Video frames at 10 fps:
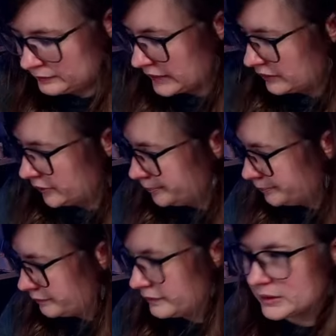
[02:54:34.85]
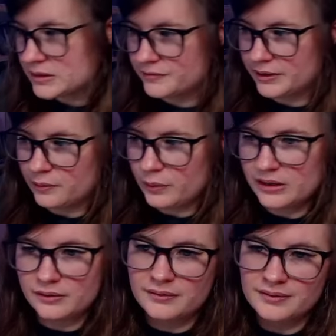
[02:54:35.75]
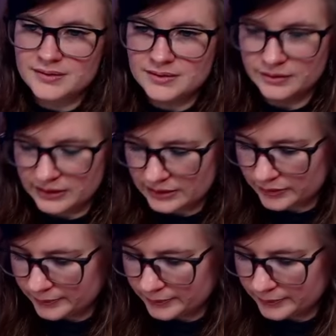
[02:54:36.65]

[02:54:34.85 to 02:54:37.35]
I don't know. It's very weird. It's still not out.